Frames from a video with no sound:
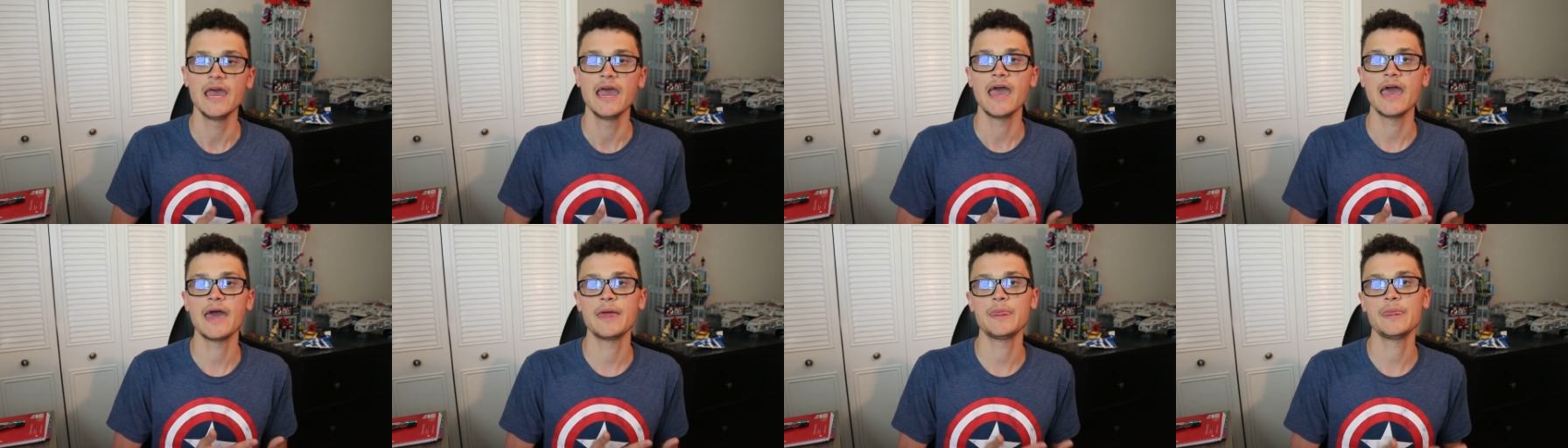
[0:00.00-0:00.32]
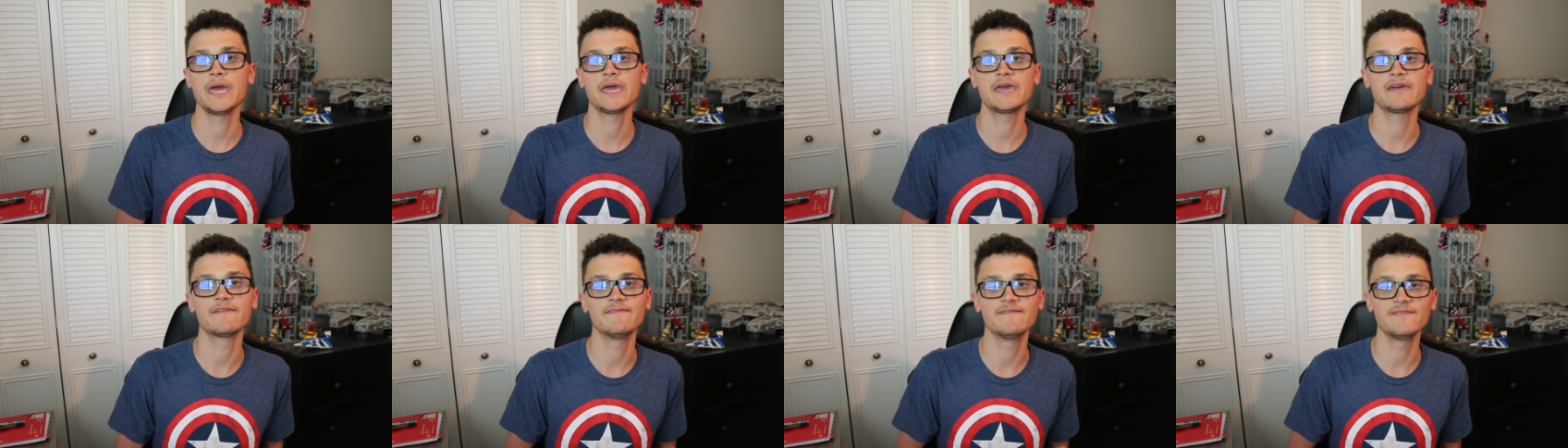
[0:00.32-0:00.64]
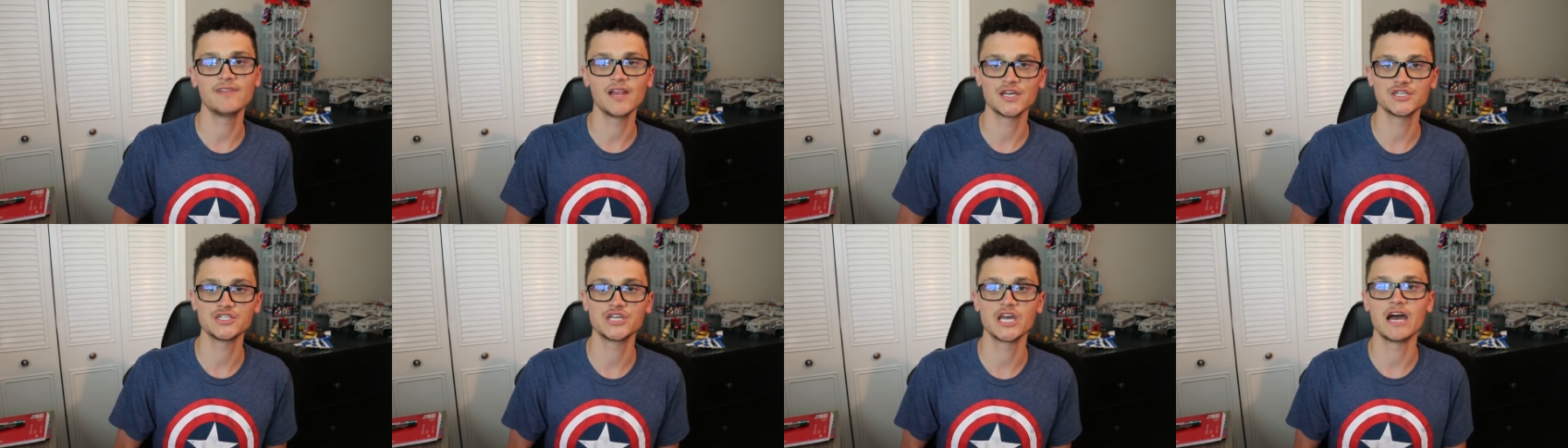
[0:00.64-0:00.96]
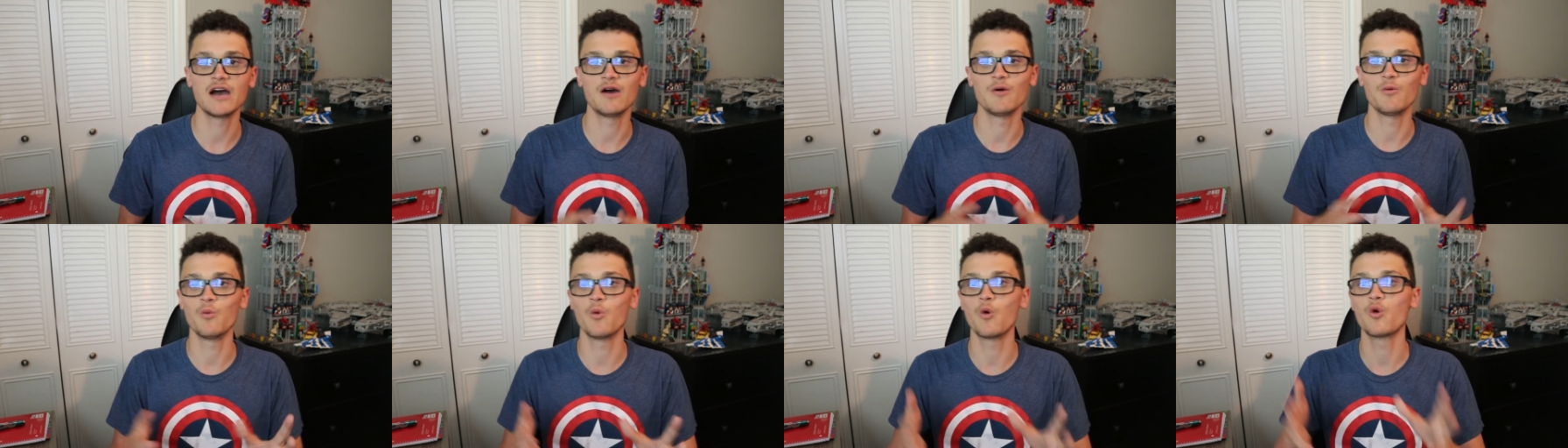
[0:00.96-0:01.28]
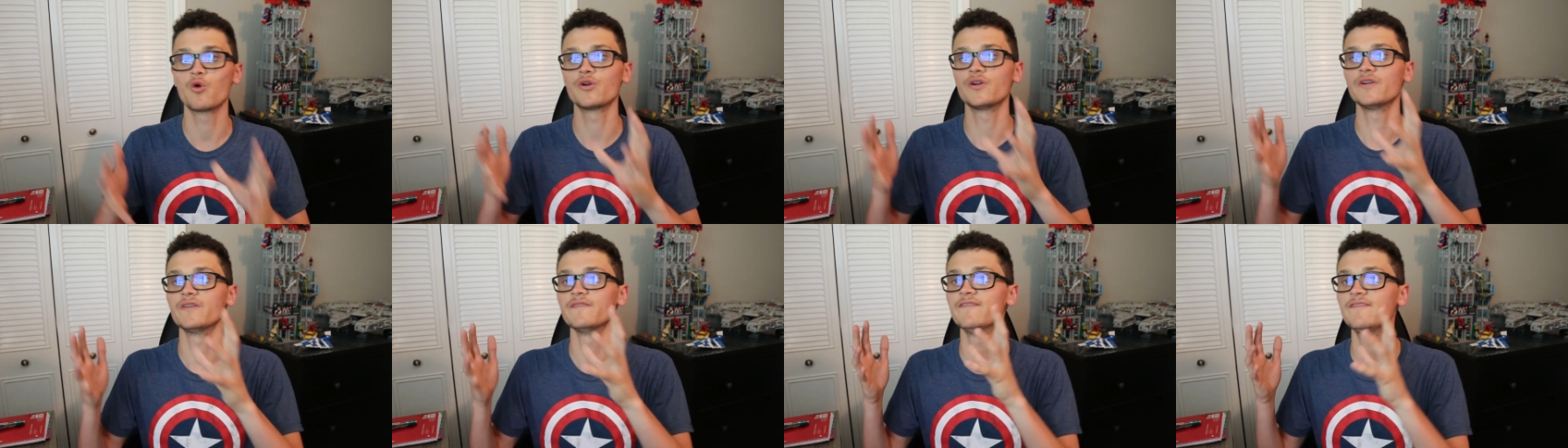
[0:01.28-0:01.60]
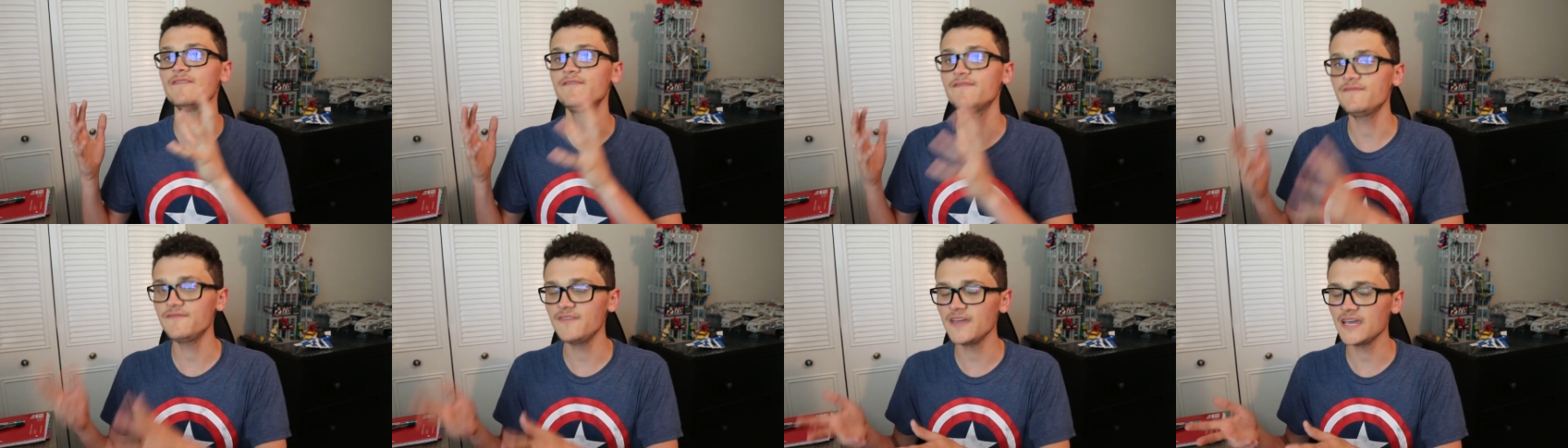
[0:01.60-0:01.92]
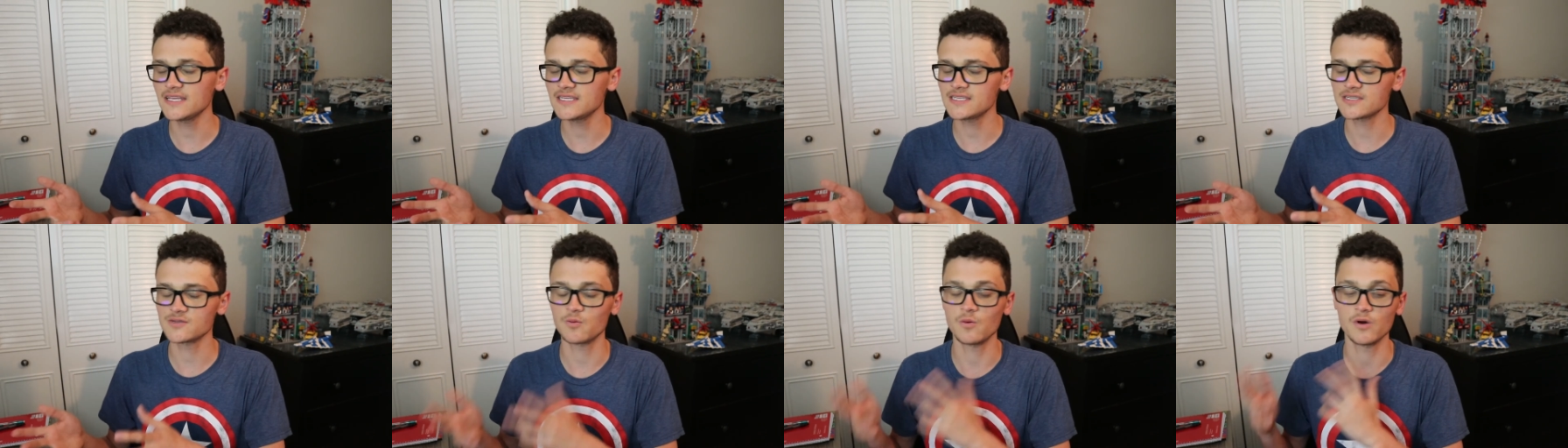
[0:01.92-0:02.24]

and they can flesh out Ward and Fitz,